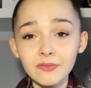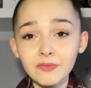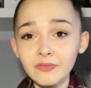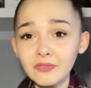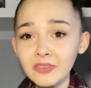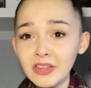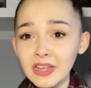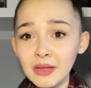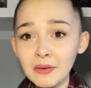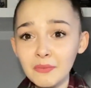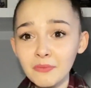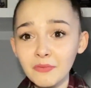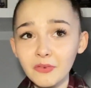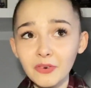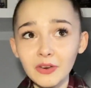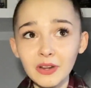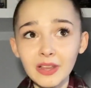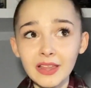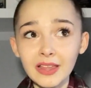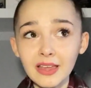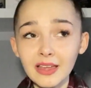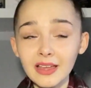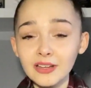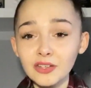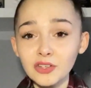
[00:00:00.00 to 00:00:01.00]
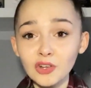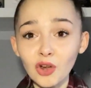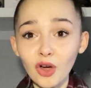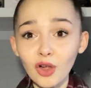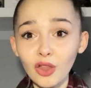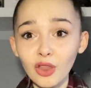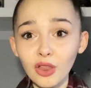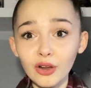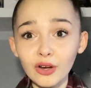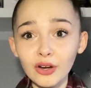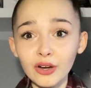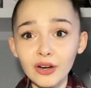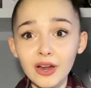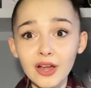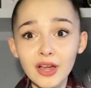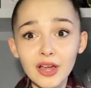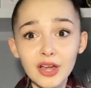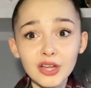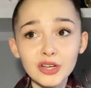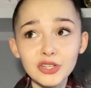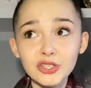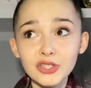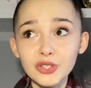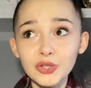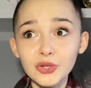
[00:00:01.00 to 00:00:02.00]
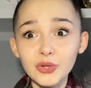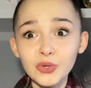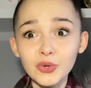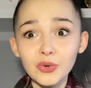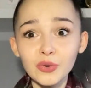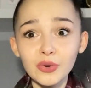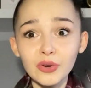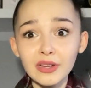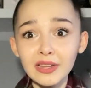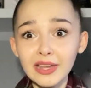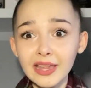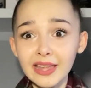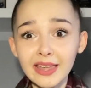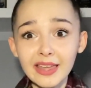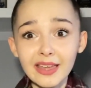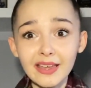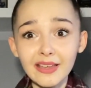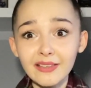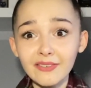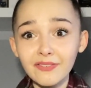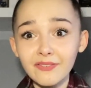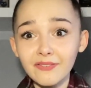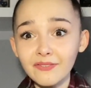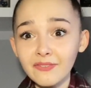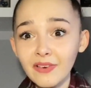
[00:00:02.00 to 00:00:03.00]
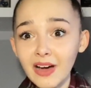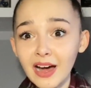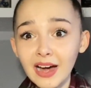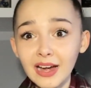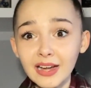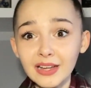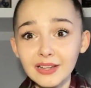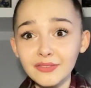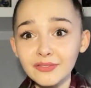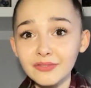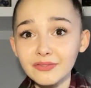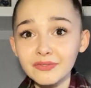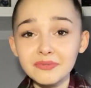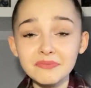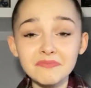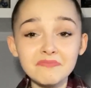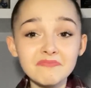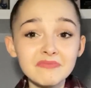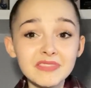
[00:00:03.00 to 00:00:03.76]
same for like a toddler to like a five,